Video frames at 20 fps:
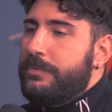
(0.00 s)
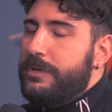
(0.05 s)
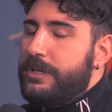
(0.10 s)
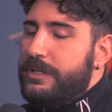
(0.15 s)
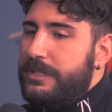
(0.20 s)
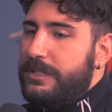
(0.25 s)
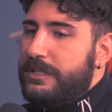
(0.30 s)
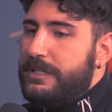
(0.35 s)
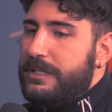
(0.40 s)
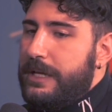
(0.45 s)

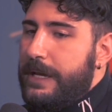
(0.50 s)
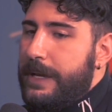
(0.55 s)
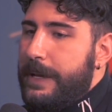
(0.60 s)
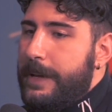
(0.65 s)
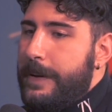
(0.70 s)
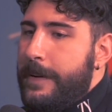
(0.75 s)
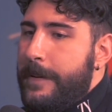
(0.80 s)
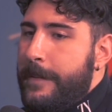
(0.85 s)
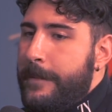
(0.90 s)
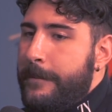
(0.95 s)
because it's like,
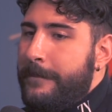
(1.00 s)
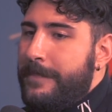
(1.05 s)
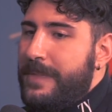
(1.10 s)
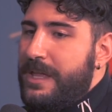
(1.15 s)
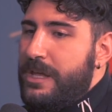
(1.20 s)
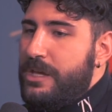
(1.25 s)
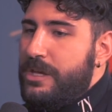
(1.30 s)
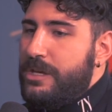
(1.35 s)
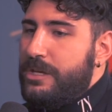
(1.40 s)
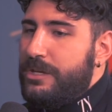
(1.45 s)

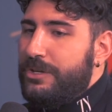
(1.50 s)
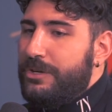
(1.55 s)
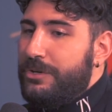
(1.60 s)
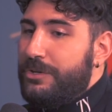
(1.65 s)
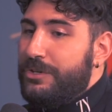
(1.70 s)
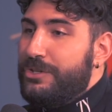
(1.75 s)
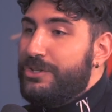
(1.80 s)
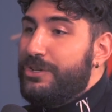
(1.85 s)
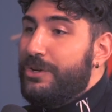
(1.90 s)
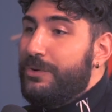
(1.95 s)
you know,
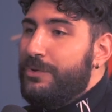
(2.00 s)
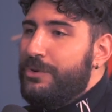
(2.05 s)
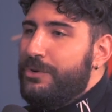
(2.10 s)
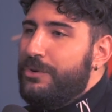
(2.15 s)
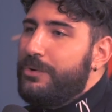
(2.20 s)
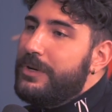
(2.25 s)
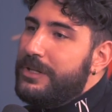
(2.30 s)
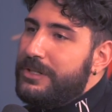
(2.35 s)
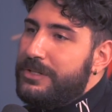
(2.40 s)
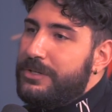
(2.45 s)
you're so
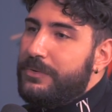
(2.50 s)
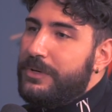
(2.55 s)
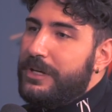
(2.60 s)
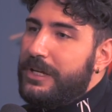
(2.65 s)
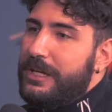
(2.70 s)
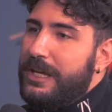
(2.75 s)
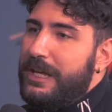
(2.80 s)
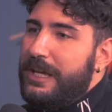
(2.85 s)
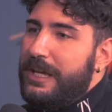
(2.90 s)
new into it